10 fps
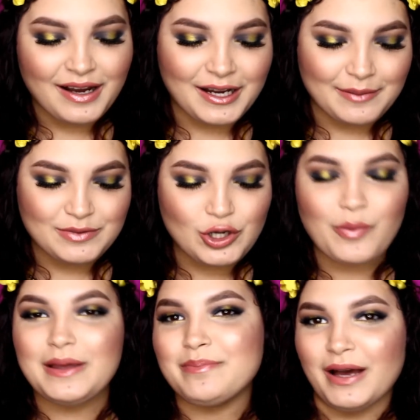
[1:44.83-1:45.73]
Um,
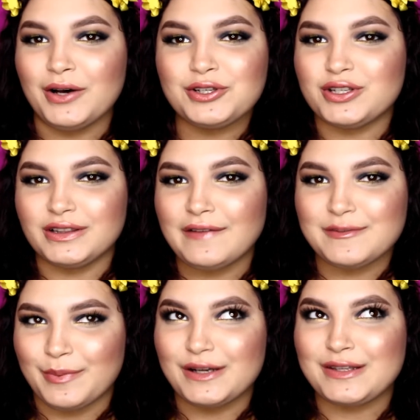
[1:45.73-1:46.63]
knowing Belle, she
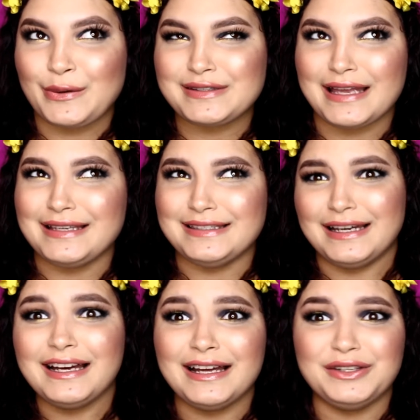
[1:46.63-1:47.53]
loves books. So I was like,
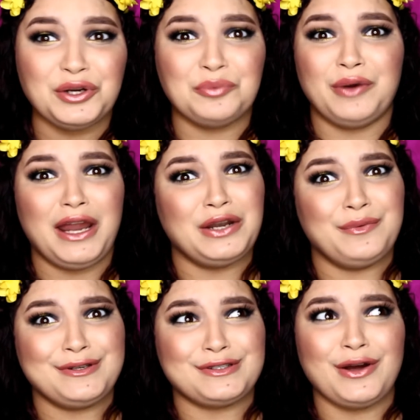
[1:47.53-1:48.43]
duh, no
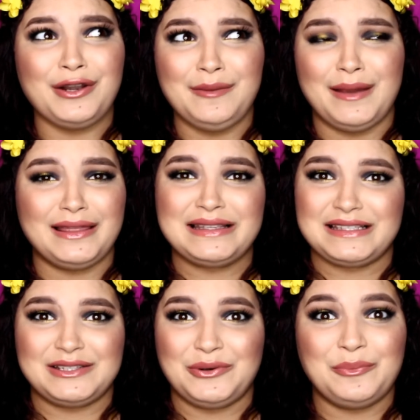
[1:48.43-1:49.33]
brainer. We should totally make
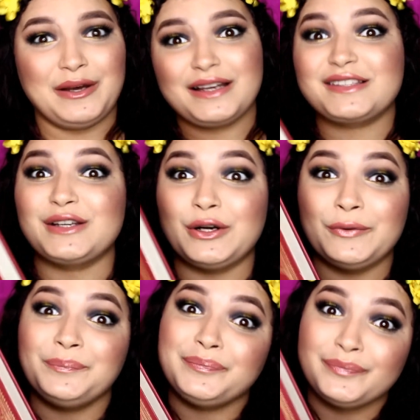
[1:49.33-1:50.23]
this into a book.
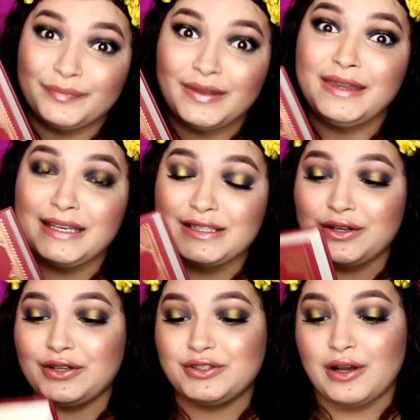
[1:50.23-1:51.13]
So they
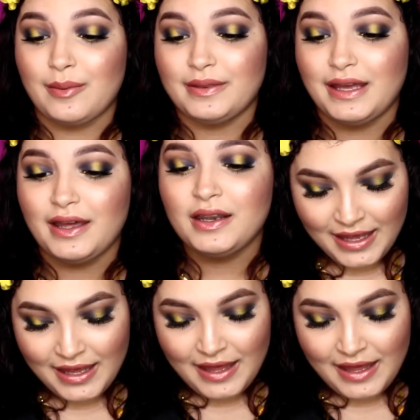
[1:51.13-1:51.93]
did a good job on that.